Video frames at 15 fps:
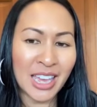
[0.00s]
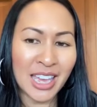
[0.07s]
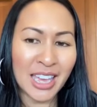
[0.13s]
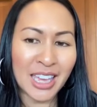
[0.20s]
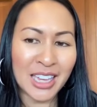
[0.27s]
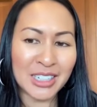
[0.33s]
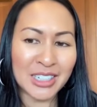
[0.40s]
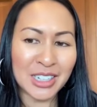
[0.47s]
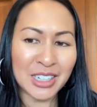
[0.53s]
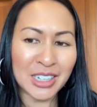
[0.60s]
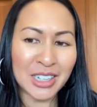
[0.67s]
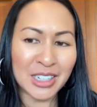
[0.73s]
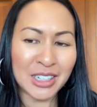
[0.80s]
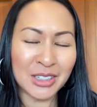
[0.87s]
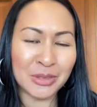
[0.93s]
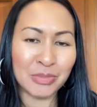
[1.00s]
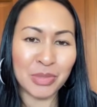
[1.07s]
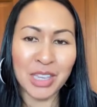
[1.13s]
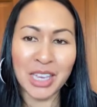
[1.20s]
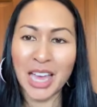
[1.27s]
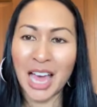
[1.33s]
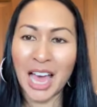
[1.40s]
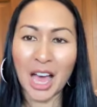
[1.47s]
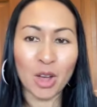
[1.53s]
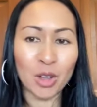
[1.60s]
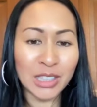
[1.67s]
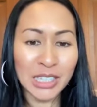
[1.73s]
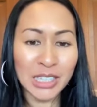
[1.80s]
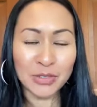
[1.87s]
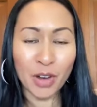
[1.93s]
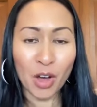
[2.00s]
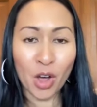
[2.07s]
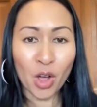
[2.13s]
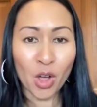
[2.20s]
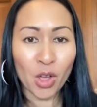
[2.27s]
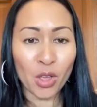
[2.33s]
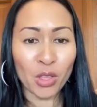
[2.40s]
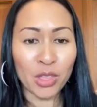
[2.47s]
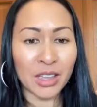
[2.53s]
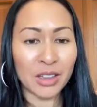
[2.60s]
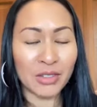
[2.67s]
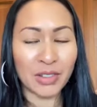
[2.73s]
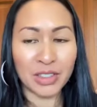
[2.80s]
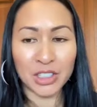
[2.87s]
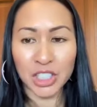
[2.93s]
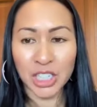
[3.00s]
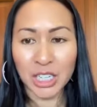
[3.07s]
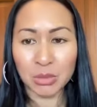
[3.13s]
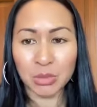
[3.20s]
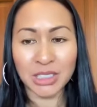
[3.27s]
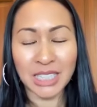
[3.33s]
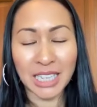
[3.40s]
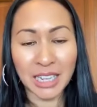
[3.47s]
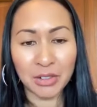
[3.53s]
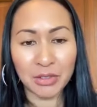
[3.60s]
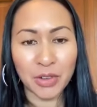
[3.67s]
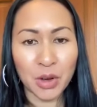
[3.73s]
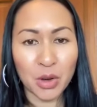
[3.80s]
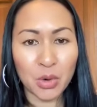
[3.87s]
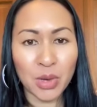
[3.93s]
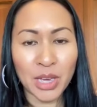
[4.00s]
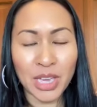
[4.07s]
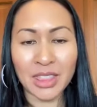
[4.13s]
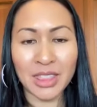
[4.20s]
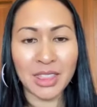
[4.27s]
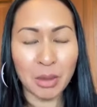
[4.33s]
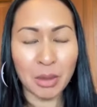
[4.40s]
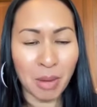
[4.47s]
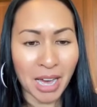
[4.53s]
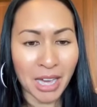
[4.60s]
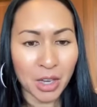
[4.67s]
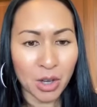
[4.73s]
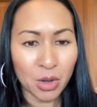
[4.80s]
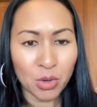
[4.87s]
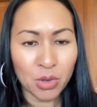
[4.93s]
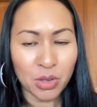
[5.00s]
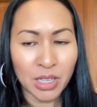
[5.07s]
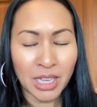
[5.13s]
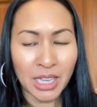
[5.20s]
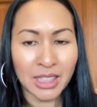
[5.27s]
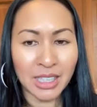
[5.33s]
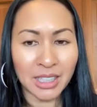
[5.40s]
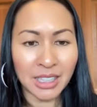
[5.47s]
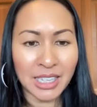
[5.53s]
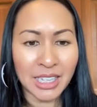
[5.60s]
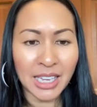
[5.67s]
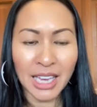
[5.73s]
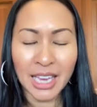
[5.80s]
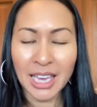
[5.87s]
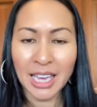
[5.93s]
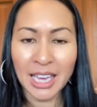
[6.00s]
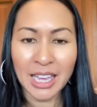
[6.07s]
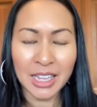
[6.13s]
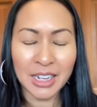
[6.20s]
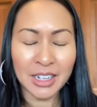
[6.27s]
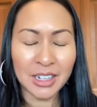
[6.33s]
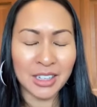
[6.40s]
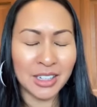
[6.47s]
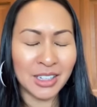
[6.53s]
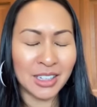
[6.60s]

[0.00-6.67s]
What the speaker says: And I'll leave all of James' info in the bio, in the link, and